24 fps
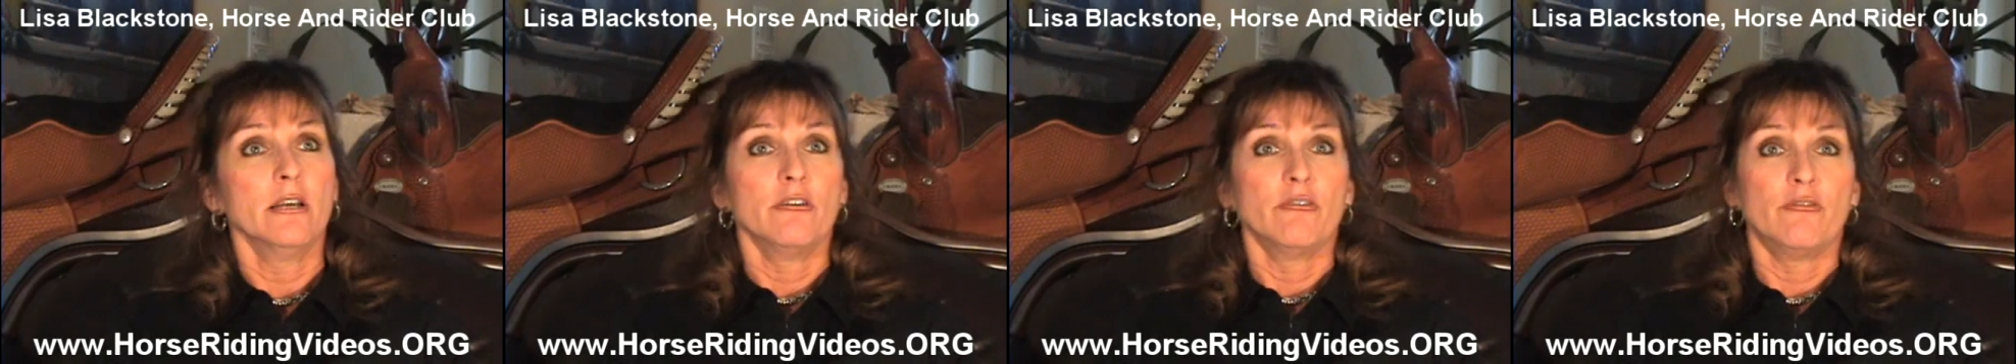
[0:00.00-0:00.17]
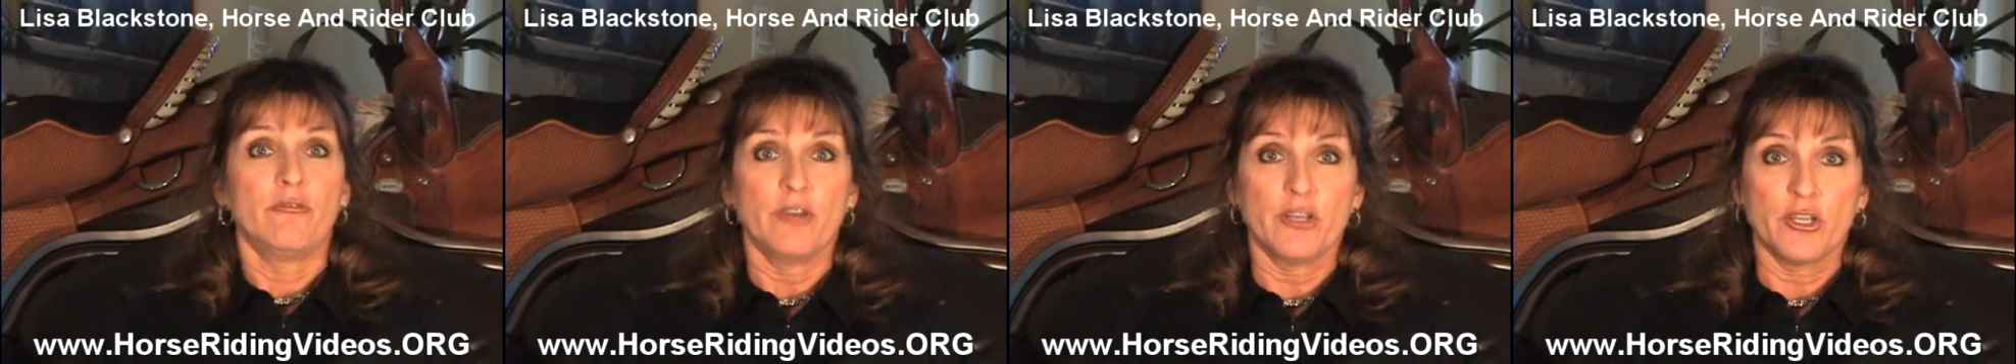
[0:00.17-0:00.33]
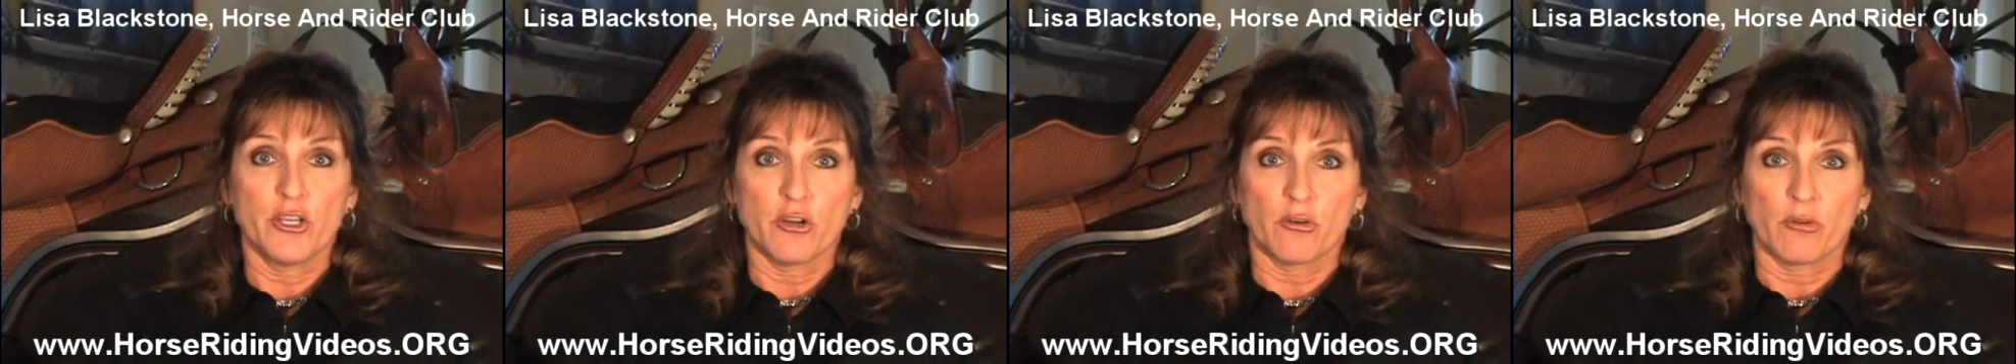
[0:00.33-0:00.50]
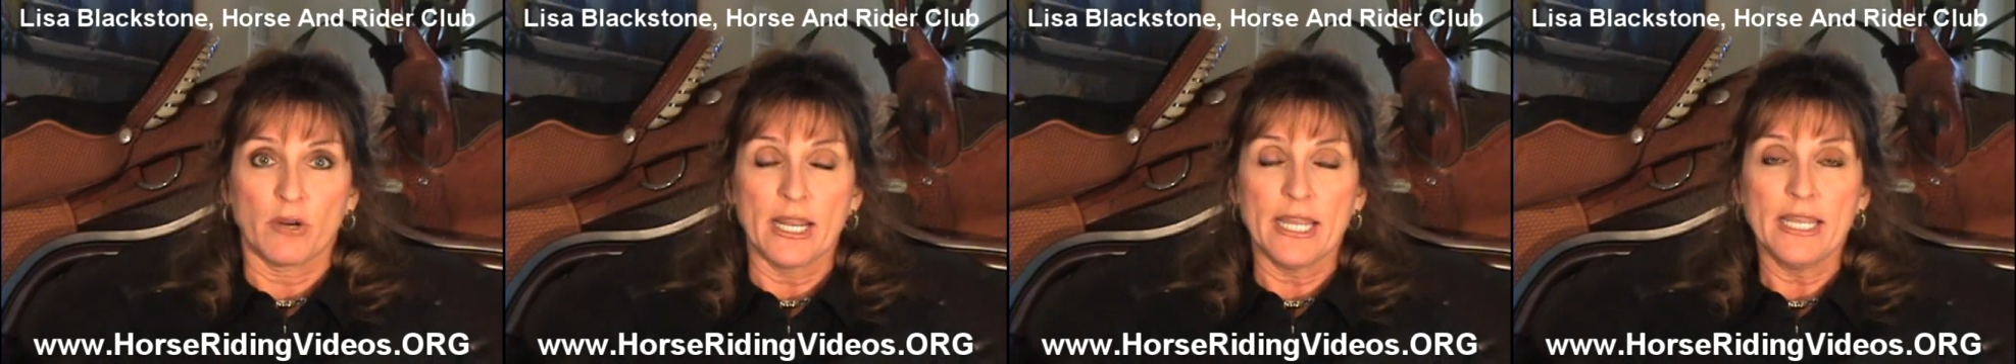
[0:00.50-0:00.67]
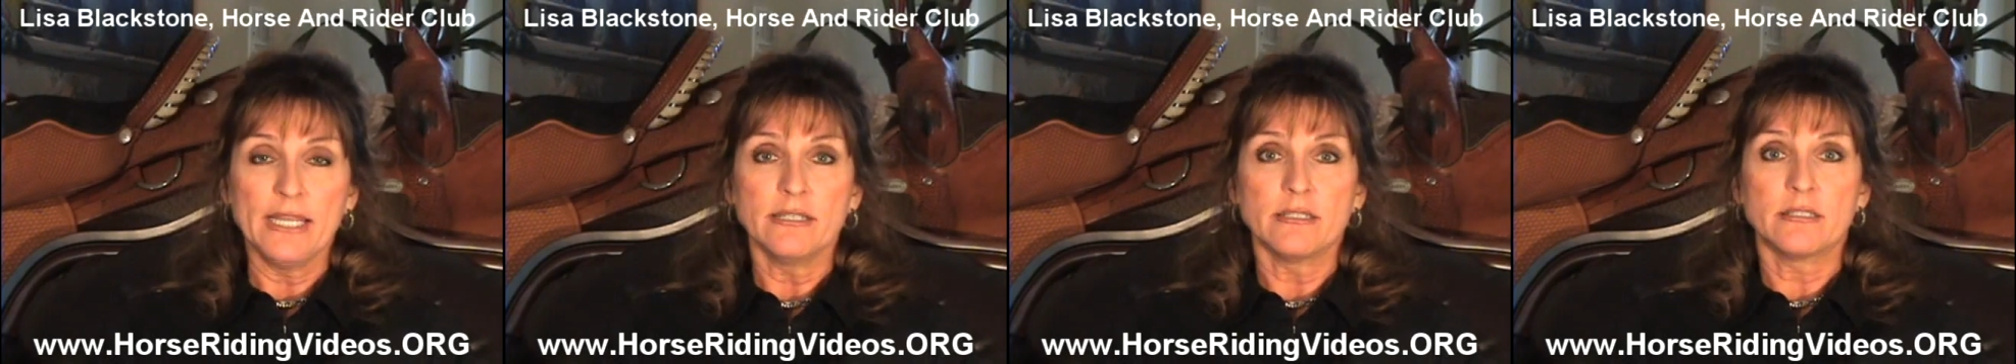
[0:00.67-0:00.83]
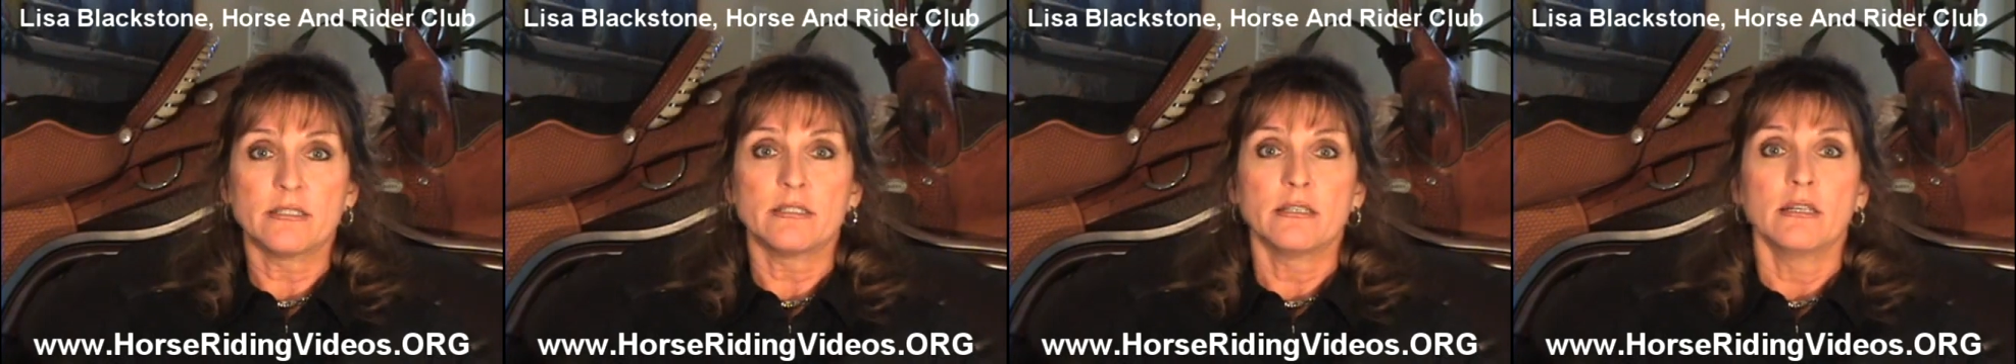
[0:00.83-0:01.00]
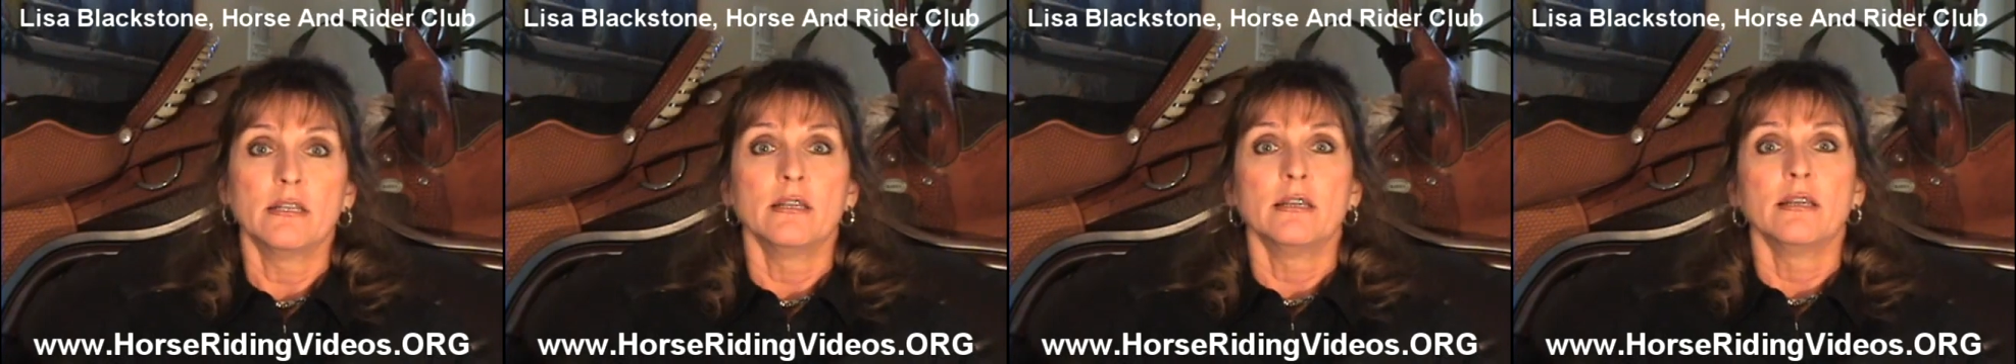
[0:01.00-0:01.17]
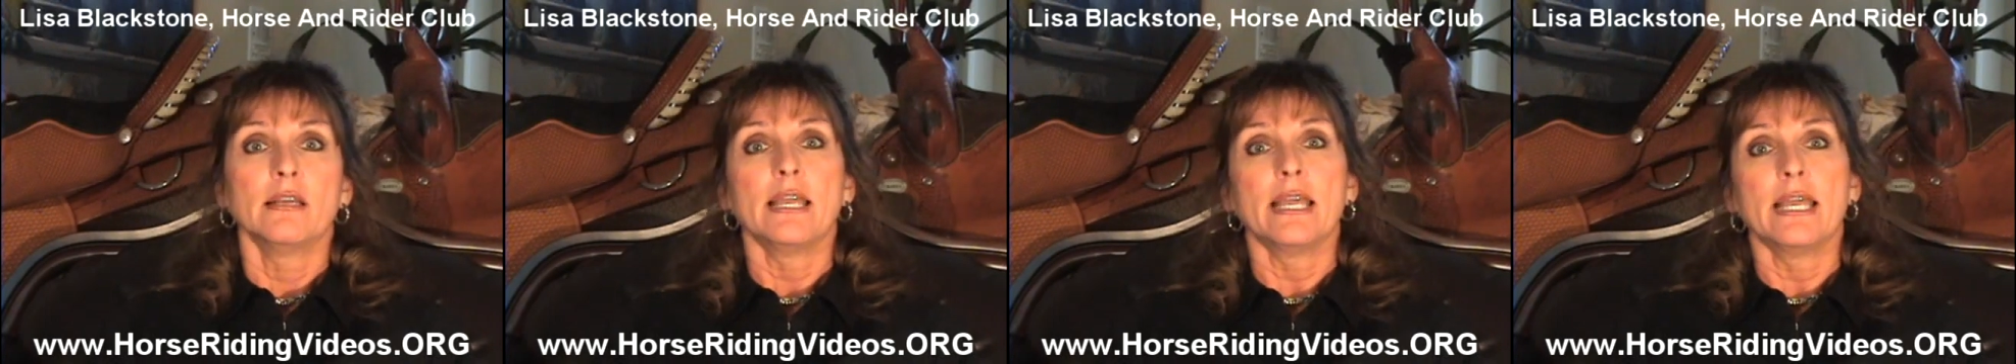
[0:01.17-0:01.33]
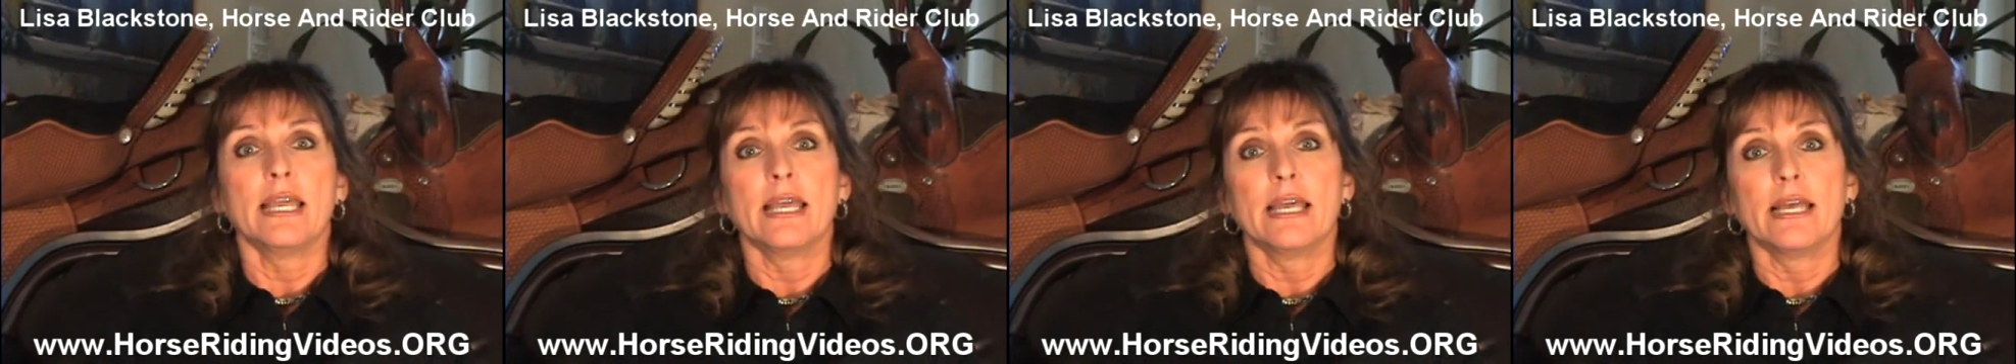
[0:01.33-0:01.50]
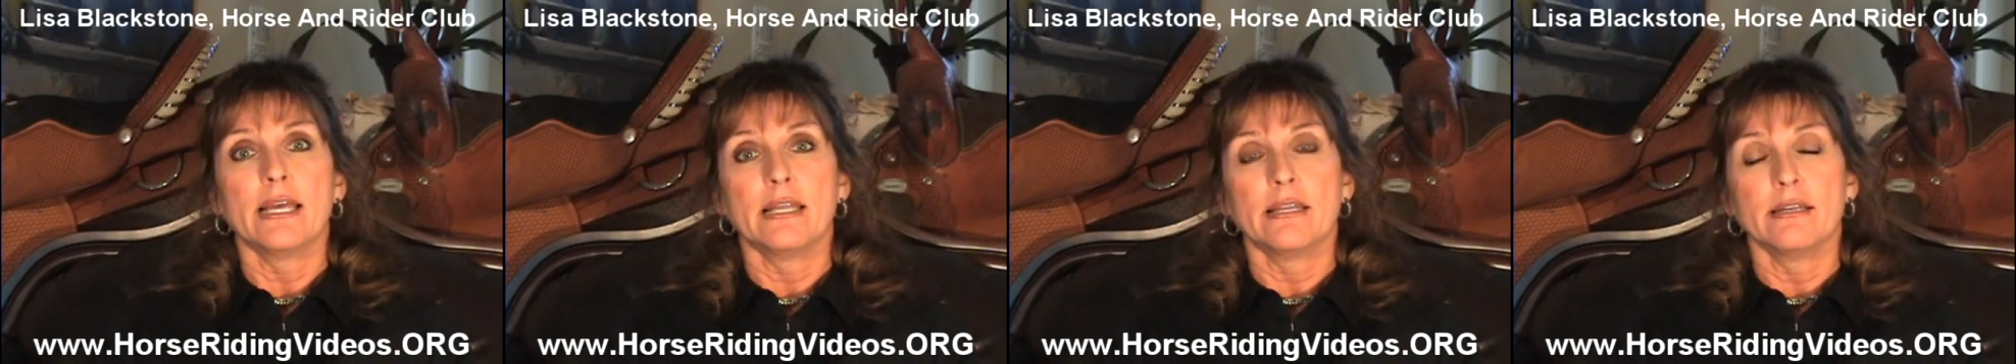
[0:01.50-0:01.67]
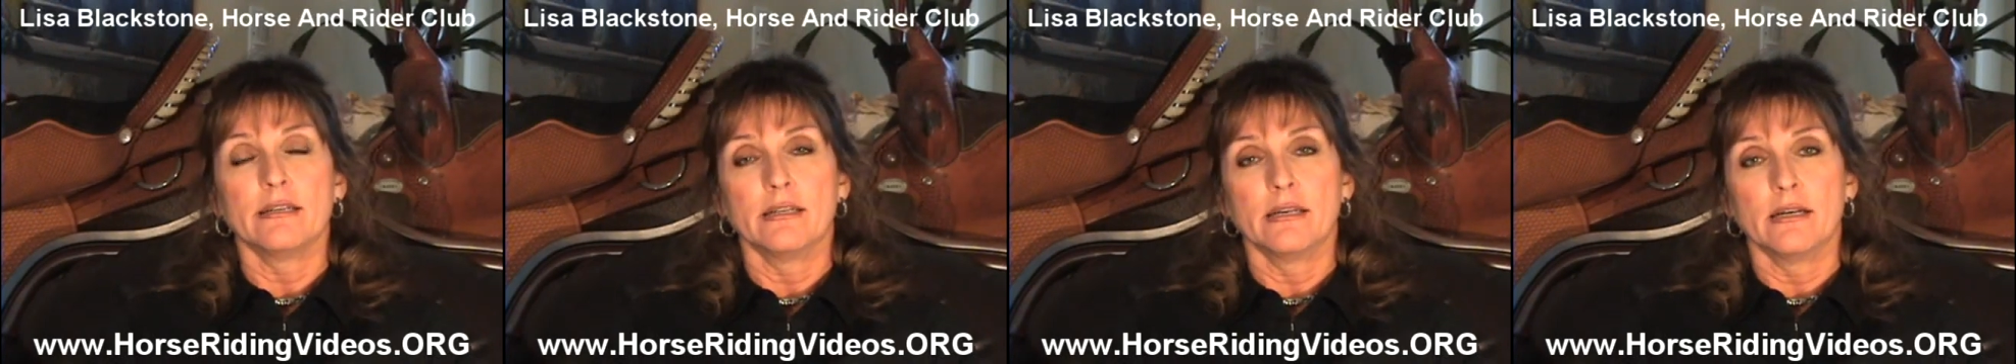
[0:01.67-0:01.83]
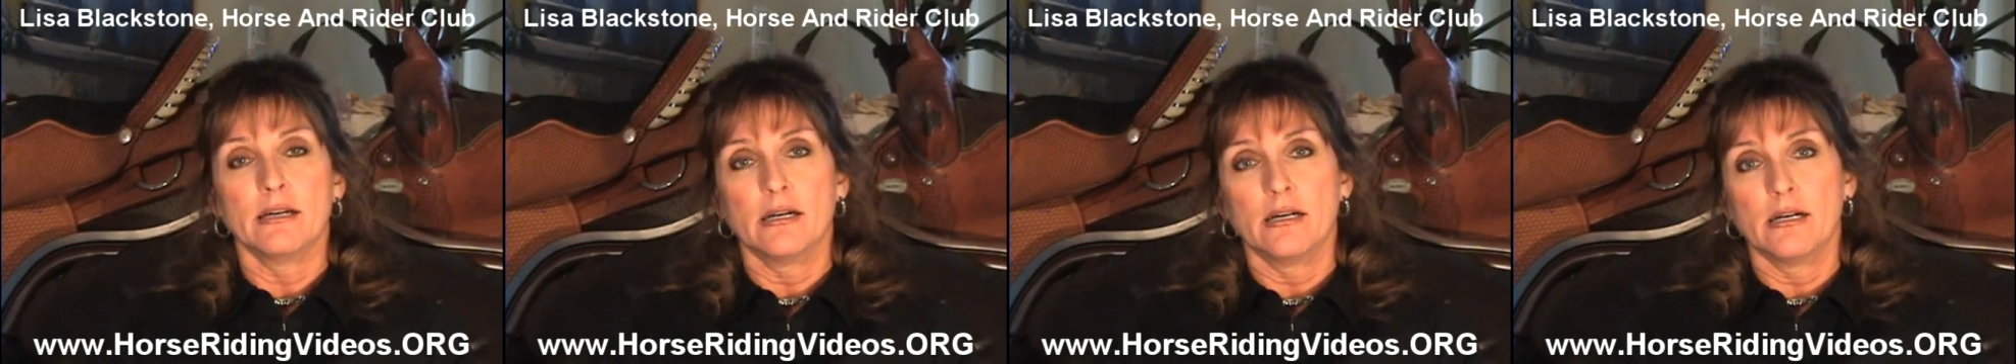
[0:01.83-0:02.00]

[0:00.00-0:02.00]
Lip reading: figure eights and